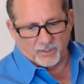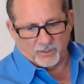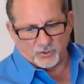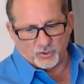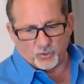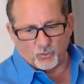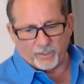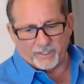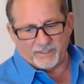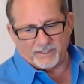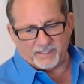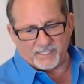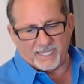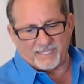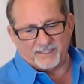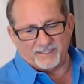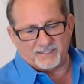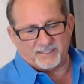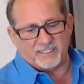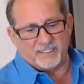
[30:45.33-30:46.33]
joint
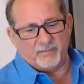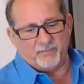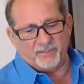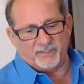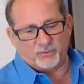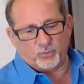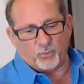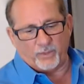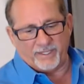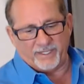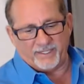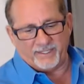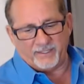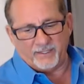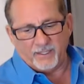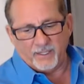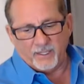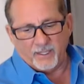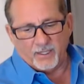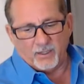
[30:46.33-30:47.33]
tenancy
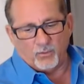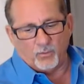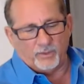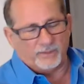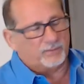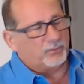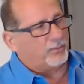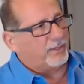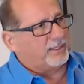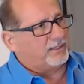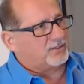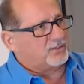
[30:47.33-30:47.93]
with